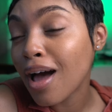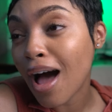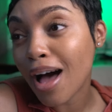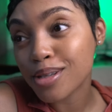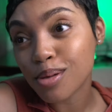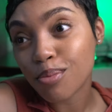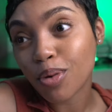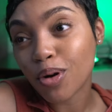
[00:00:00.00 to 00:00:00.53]

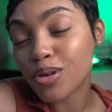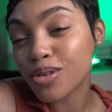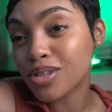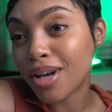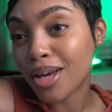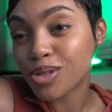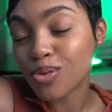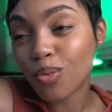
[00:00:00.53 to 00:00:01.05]
as a
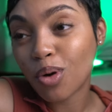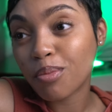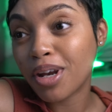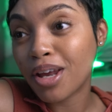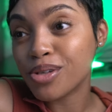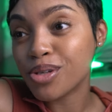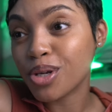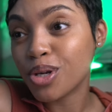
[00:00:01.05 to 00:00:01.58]
person, as a
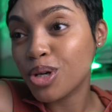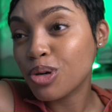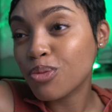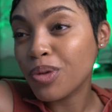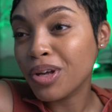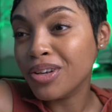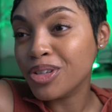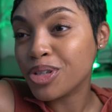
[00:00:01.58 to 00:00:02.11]
woman, as a
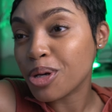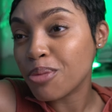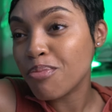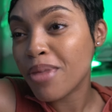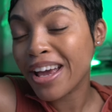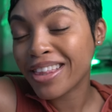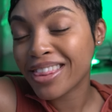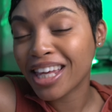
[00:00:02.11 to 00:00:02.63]
human to
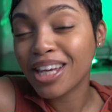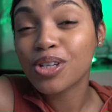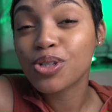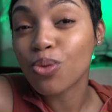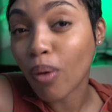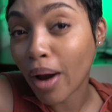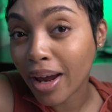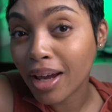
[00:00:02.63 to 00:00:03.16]
make
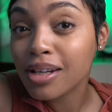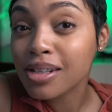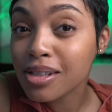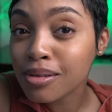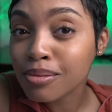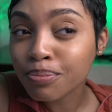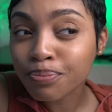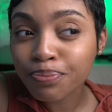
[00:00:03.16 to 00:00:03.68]
things right,